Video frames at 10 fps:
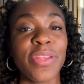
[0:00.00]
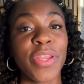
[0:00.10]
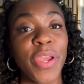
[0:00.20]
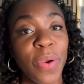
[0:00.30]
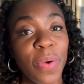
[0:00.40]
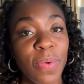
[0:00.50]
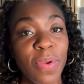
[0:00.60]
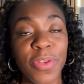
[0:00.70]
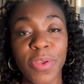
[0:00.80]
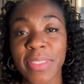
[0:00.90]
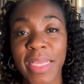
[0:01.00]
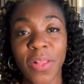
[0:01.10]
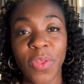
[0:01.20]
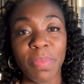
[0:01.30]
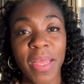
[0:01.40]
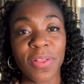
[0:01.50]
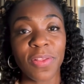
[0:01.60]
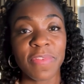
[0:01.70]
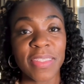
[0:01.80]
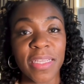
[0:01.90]
No standalone
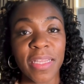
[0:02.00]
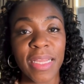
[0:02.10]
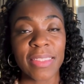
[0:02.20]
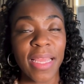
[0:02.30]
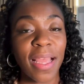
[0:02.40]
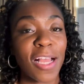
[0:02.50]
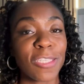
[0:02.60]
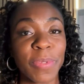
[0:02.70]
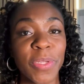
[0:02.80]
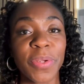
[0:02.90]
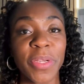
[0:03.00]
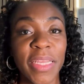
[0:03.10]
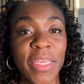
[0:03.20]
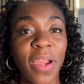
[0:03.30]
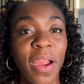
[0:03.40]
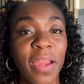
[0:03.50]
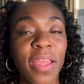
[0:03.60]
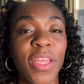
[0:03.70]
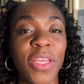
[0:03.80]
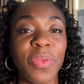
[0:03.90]
medical facilities like a hospital or an ER.
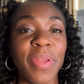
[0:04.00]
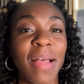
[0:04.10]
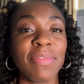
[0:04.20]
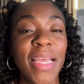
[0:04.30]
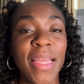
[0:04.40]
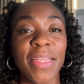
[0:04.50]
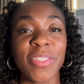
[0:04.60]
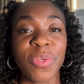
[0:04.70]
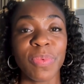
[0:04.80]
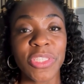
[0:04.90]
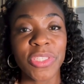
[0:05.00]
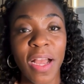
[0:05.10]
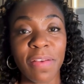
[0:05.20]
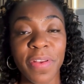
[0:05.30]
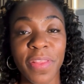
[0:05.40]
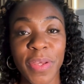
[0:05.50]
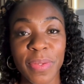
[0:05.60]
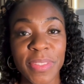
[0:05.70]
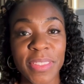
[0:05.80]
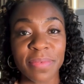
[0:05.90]
You'd have to head into Wichita for
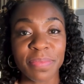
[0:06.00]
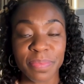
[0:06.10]
those.